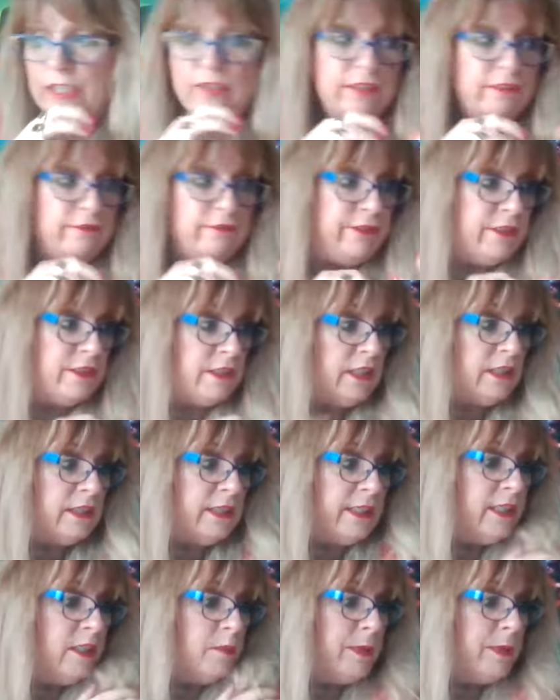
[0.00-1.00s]
You can feel a
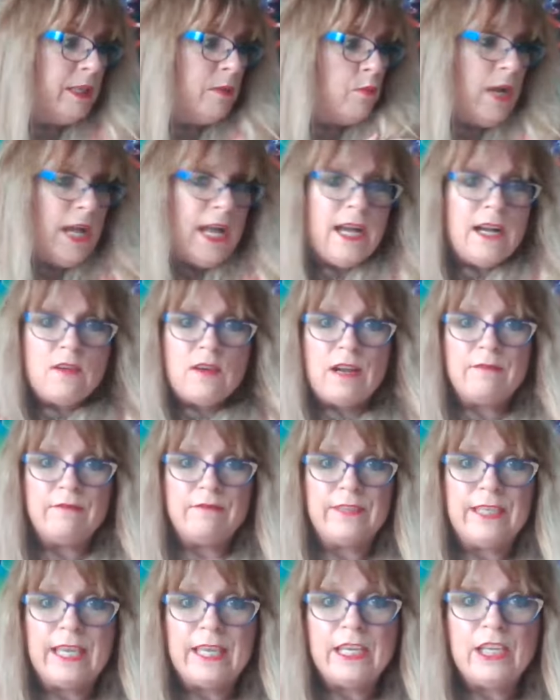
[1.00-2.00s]
little bit, wow,
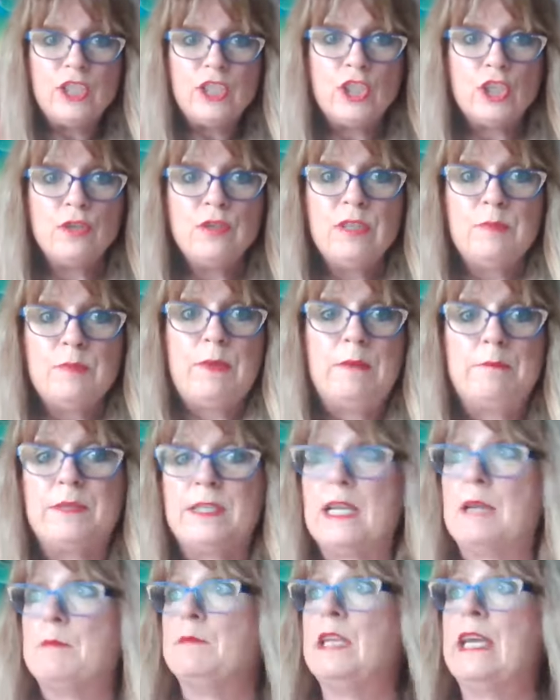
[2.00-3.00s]
I'm getting
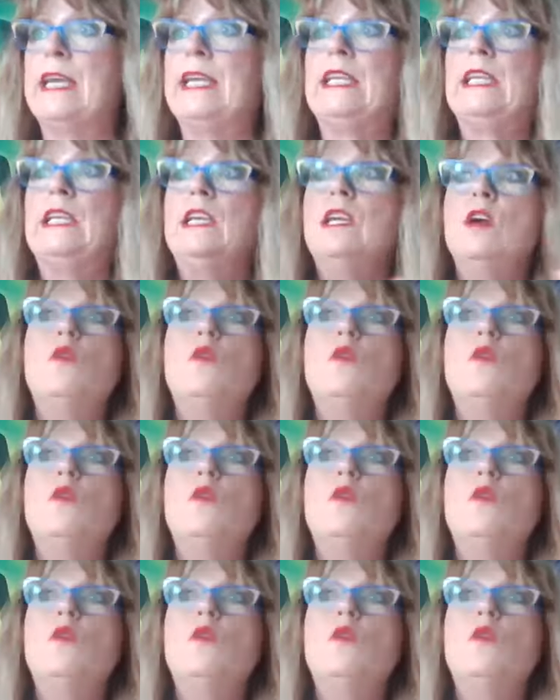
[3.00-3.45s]
goosebumps. I'm like,